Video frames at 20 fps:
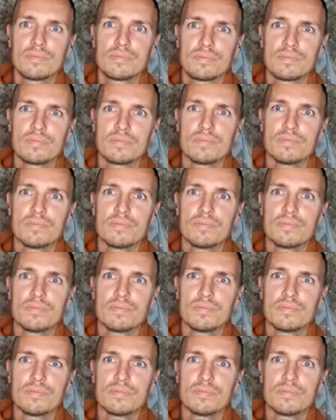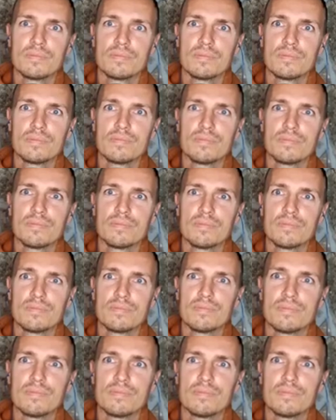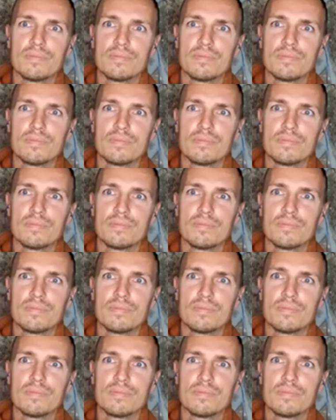The person shown says nothing.